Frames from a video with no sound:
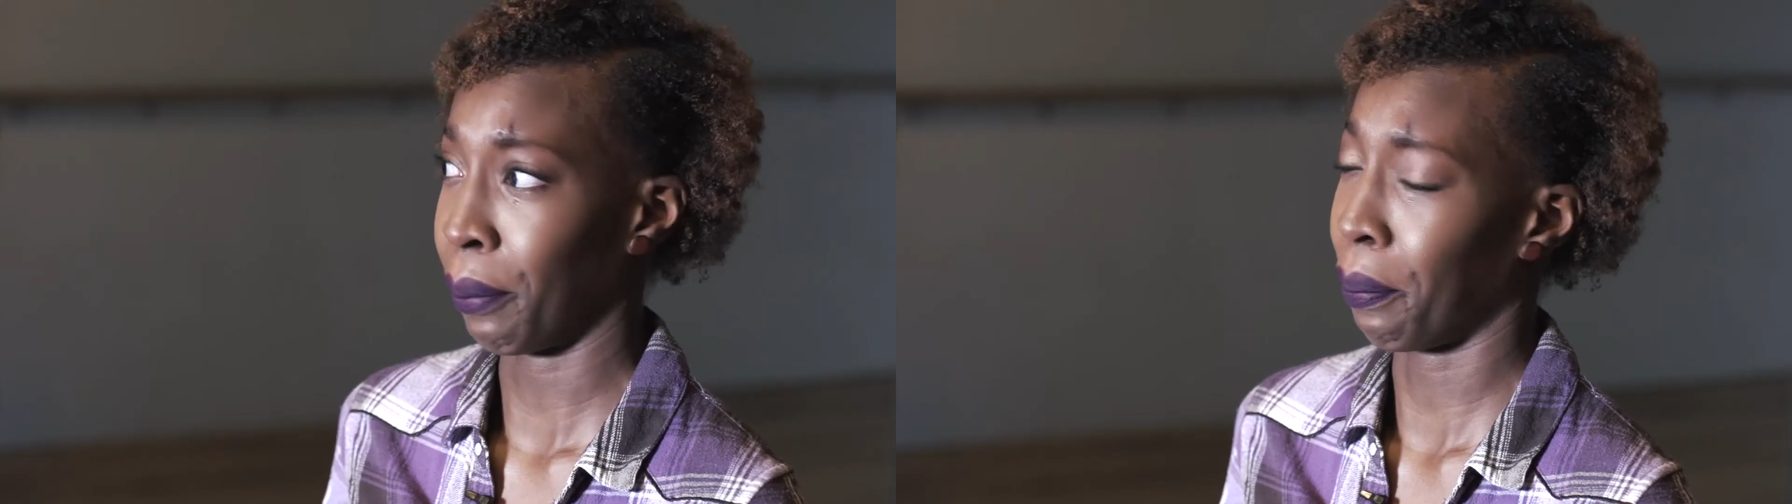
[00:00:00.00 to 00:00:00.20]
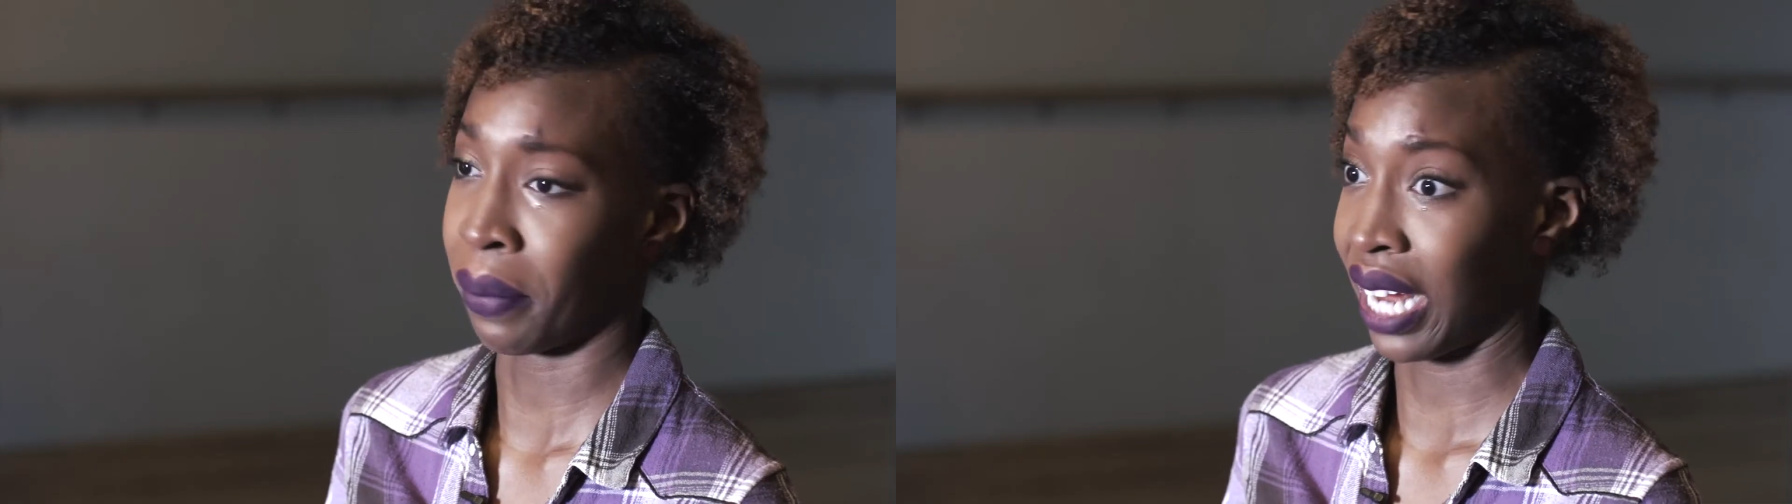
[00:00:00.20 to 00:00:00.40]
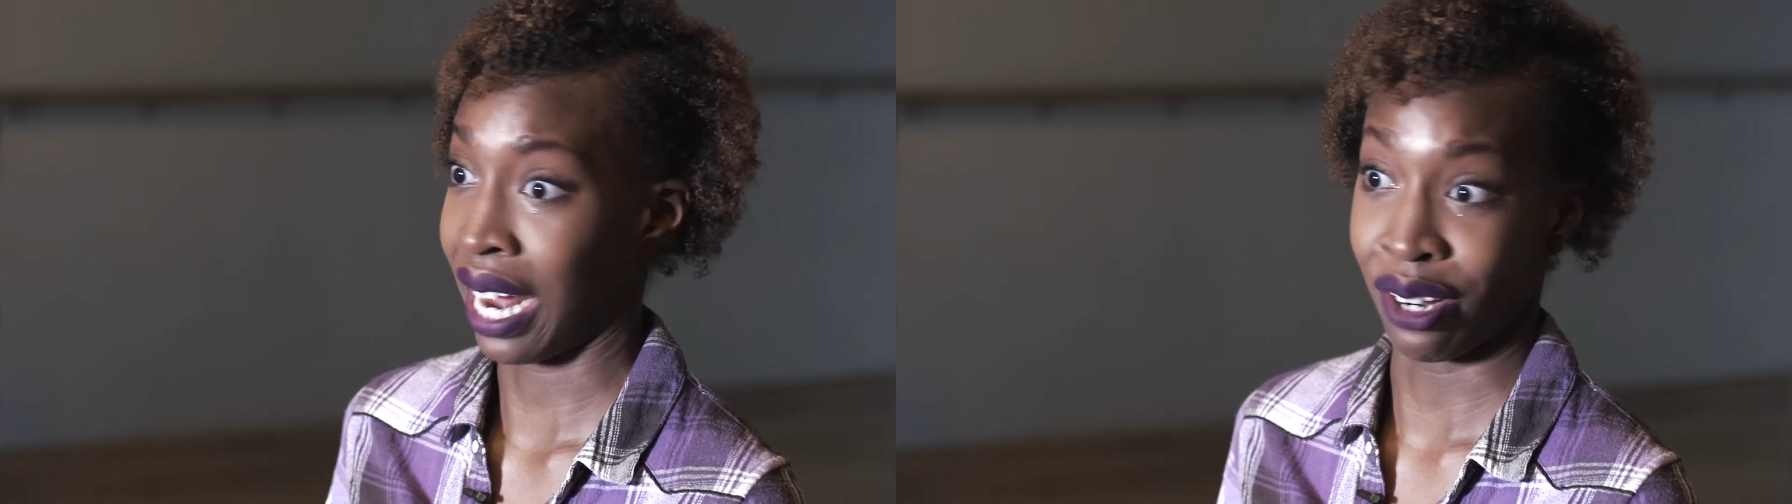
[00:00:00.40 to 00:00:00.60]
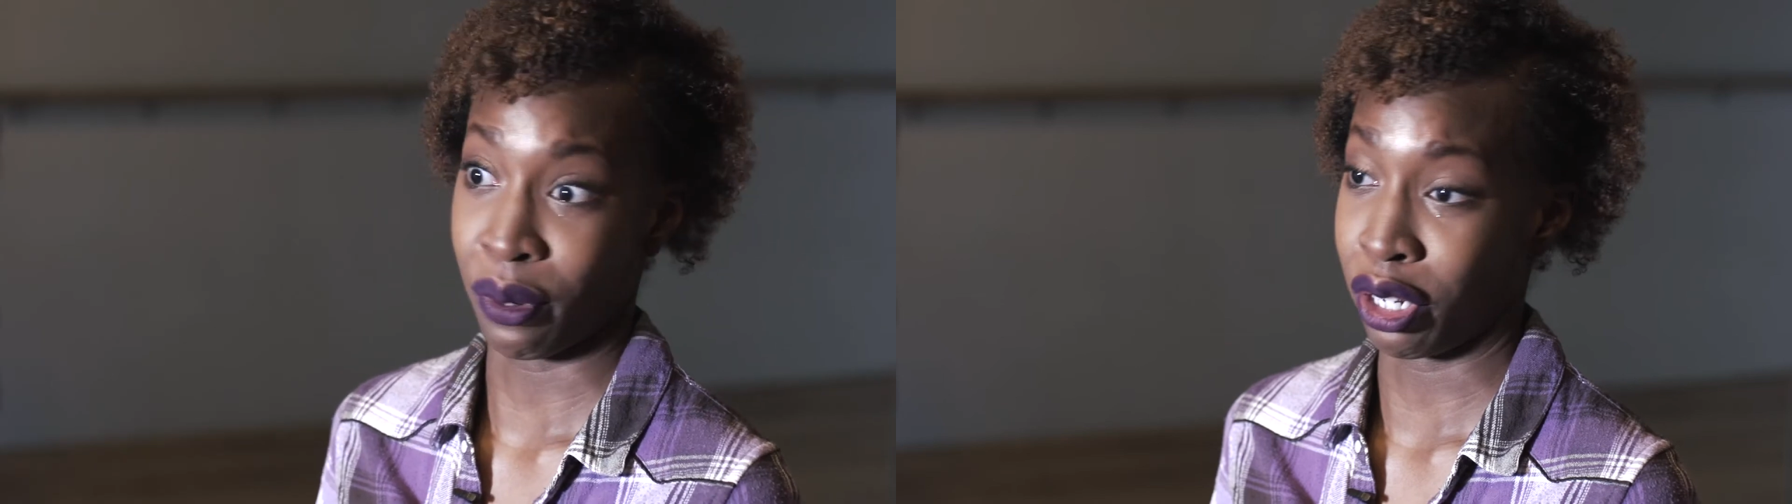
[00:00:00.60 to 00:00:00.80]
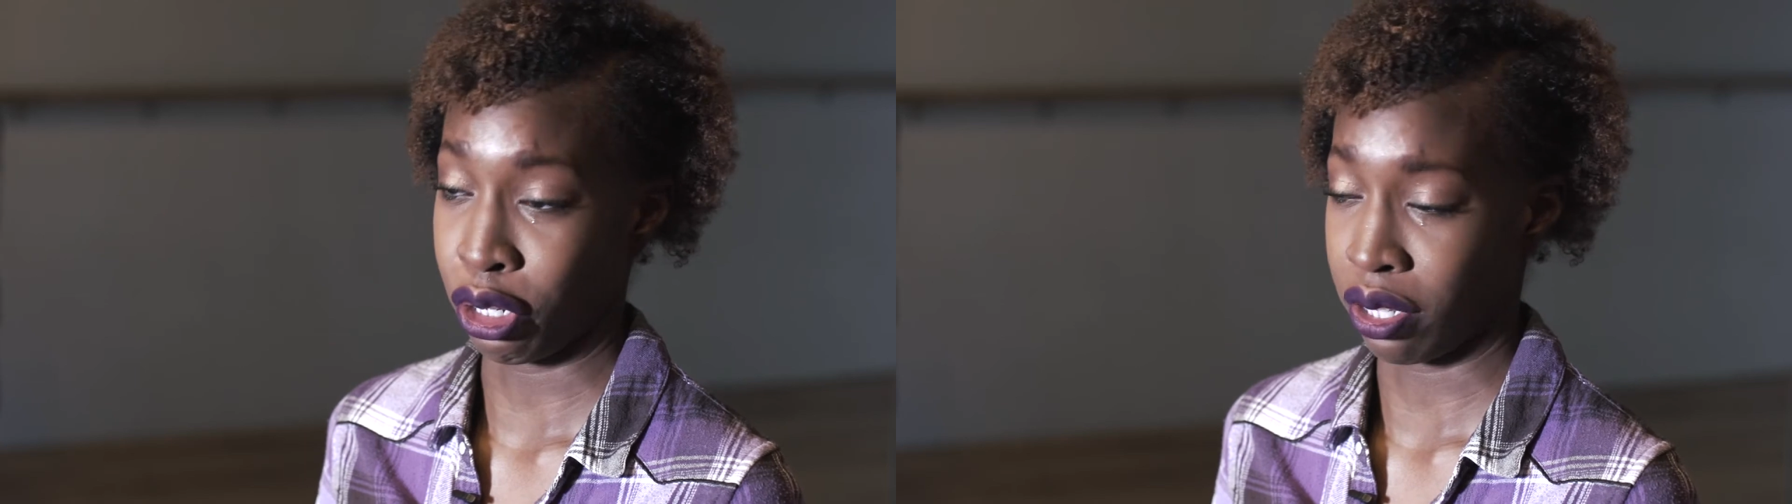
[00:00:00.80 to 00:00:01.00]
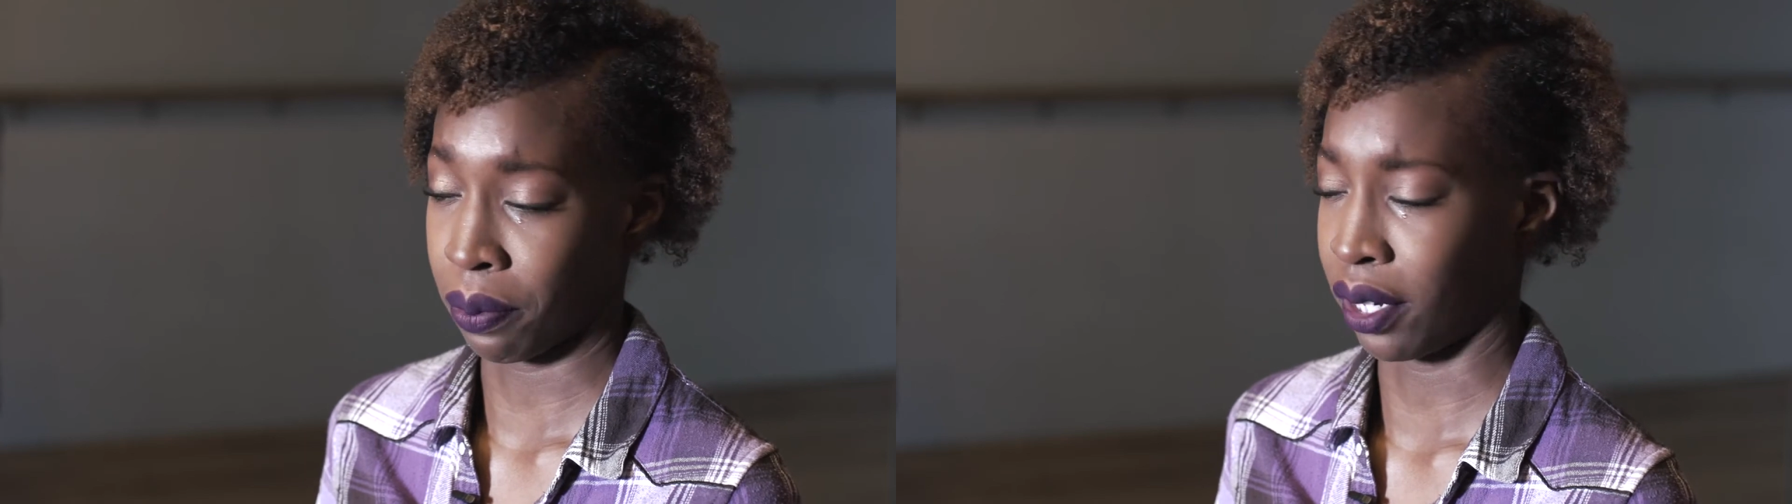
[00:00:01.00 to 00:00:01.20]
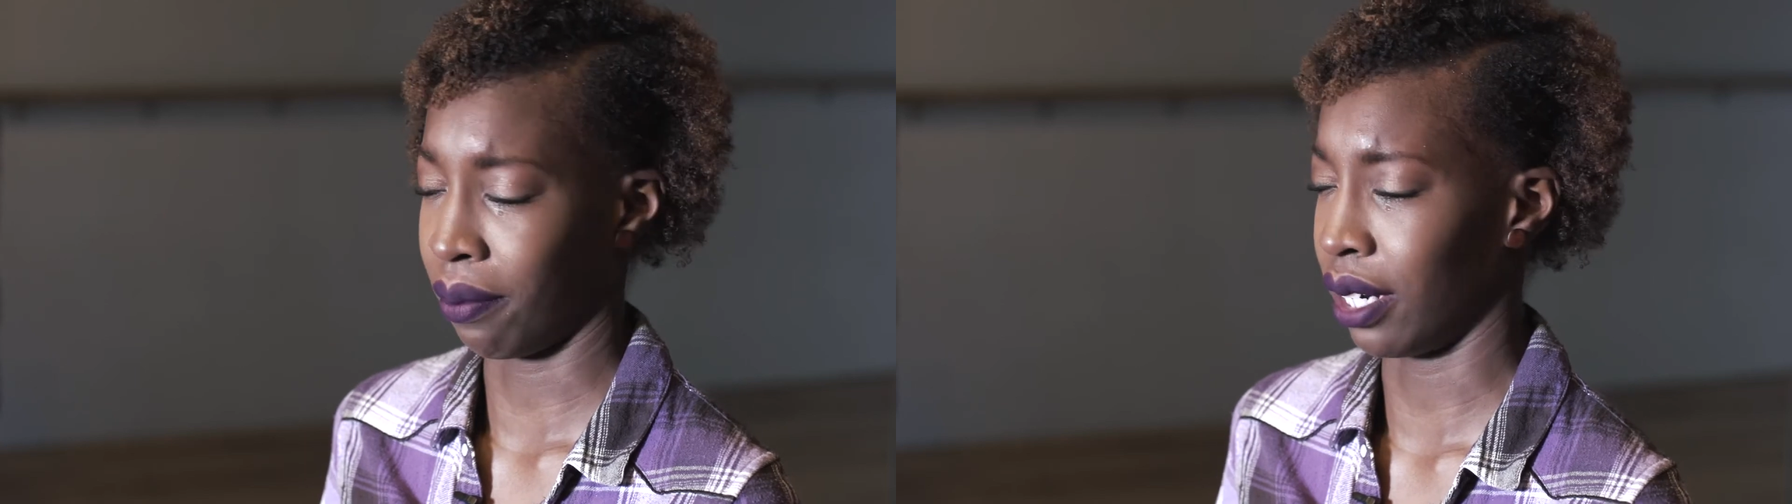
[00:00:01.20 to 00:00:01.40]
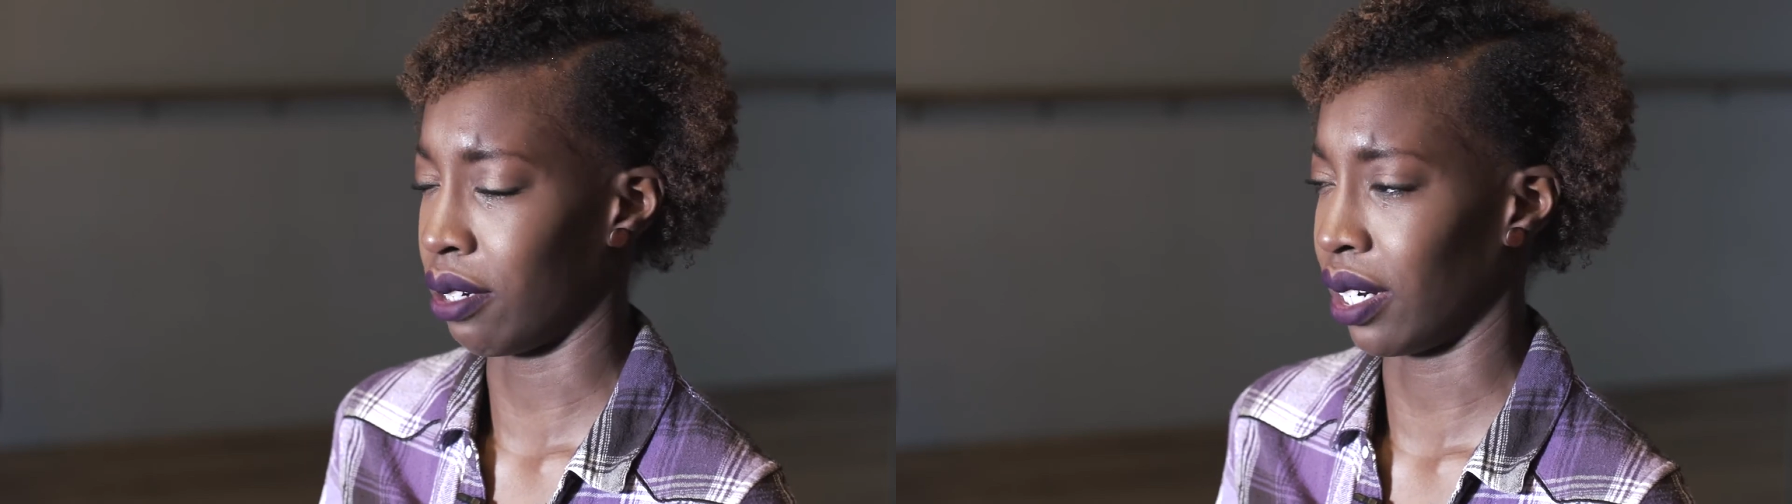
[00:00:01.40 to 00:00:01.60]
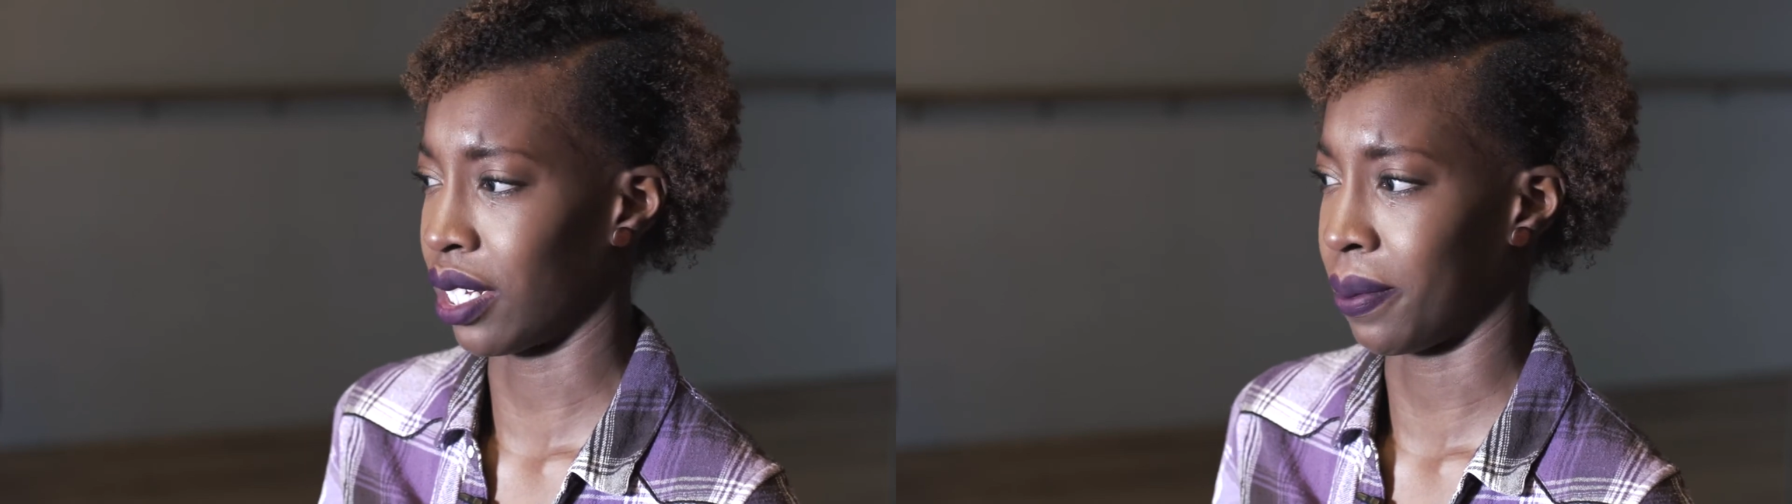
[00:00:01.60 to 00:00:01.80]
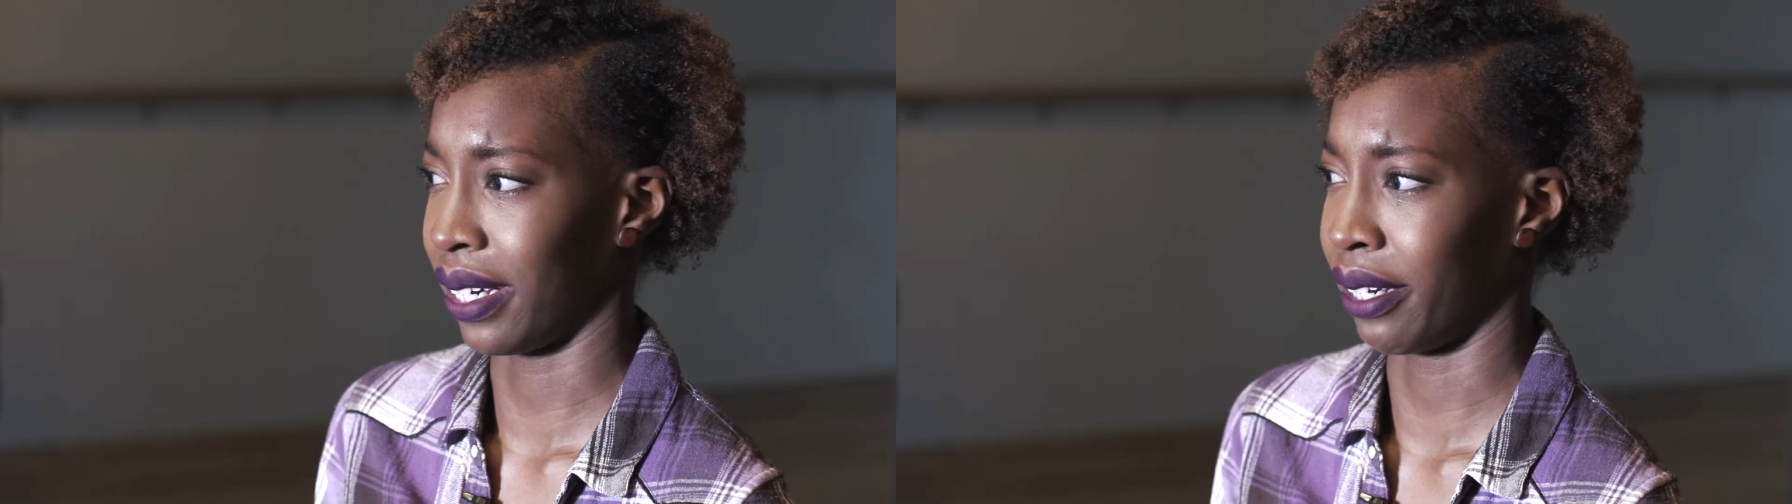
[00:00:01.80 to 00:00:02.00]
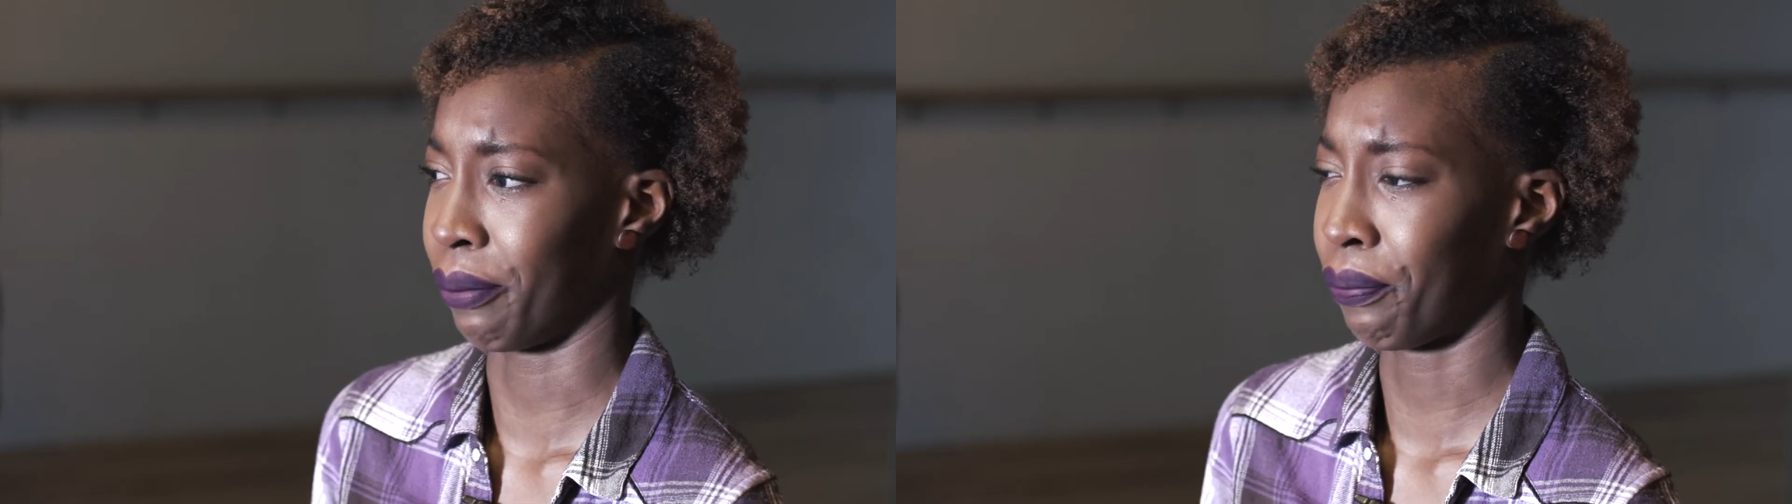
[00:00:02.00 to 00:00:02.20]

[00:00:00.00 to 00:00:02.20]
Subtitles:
but I don't want to do the bone marrow transplant.